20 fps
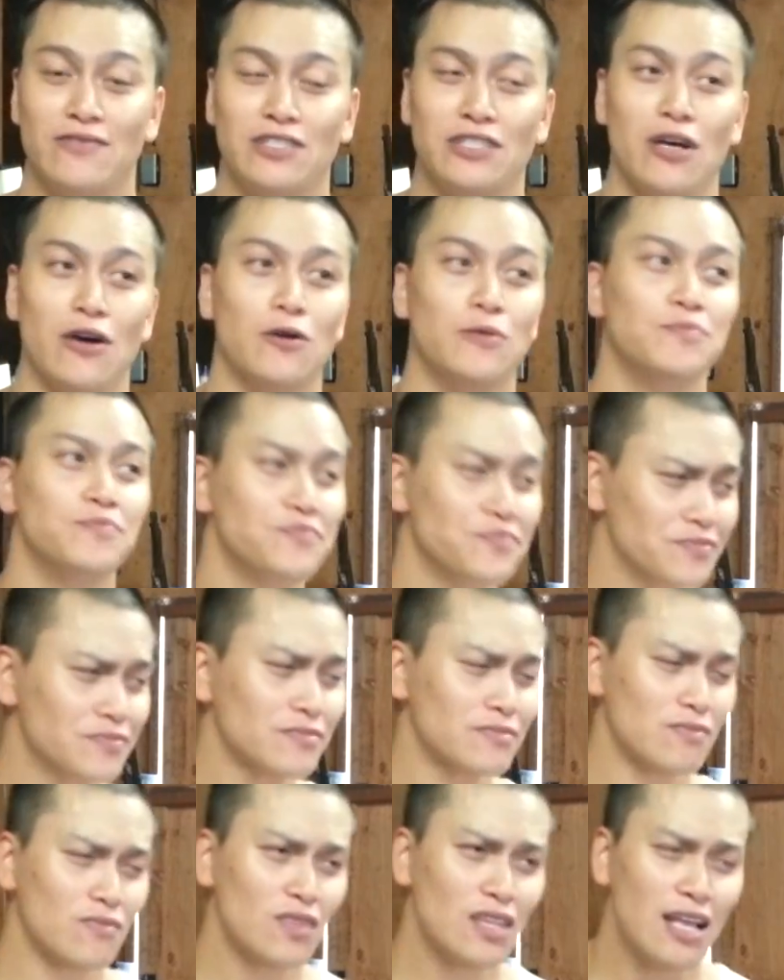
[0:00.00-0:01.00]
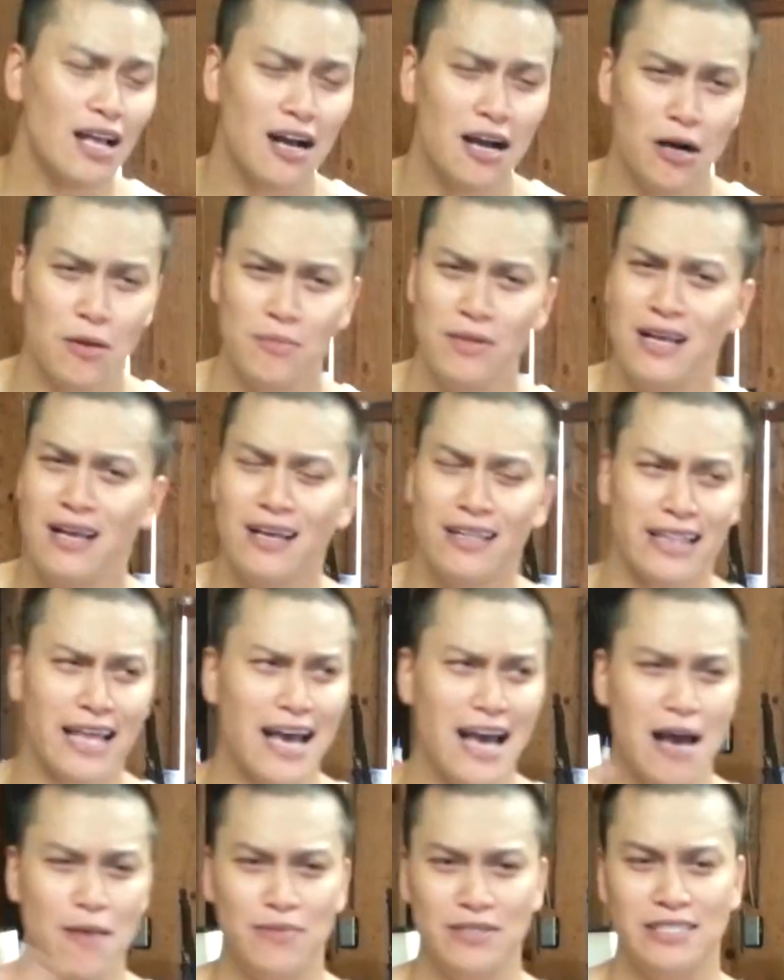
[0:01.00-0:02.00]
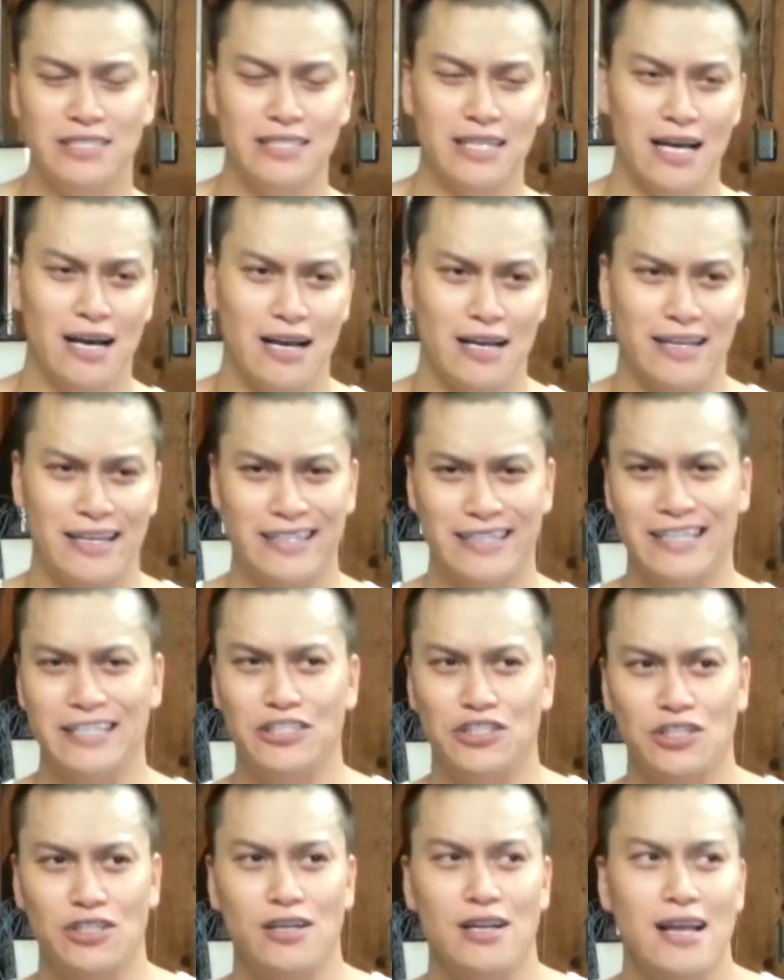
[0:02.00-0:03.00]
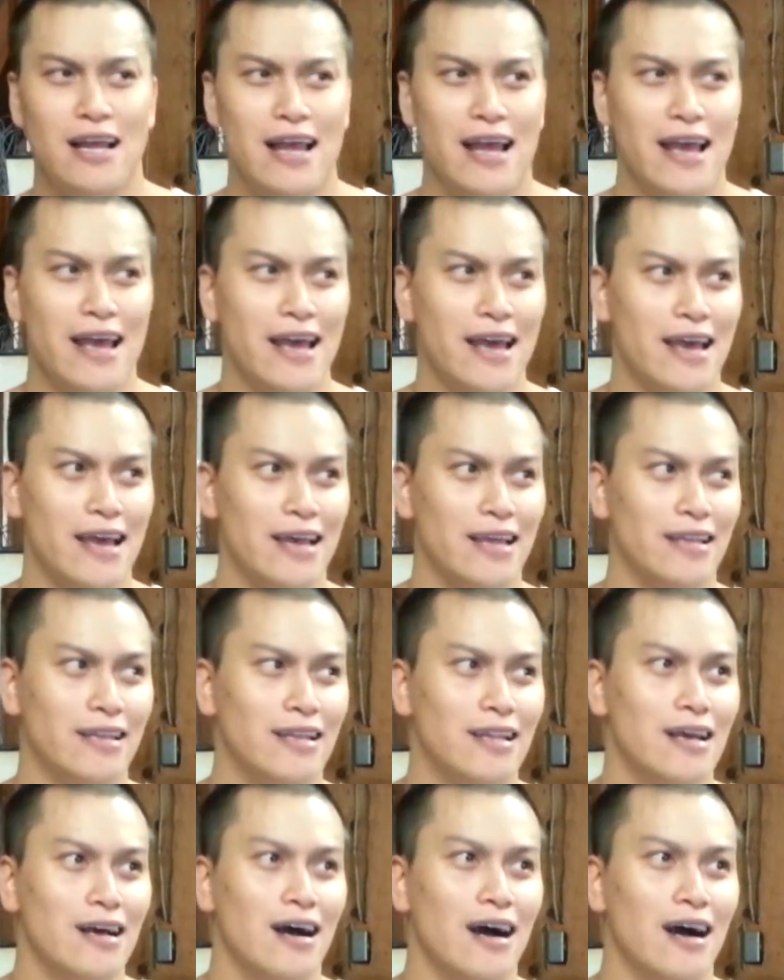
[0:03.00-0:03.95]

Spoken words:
So that happens in nature, and